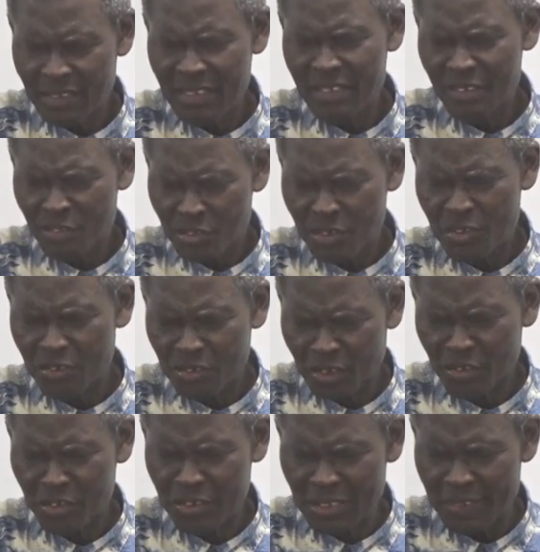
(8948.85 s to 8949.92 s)
In
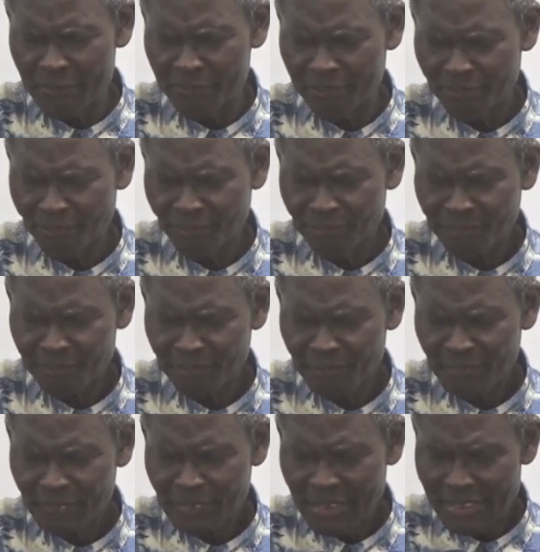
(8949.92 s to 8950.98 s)
Jesus' name.
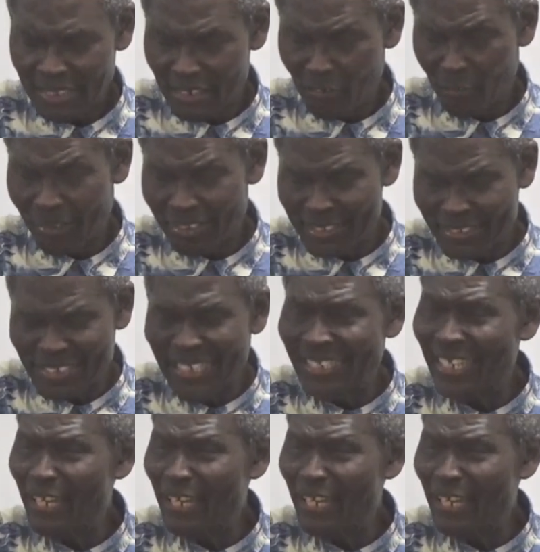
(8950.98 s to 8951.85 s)
And everybody said,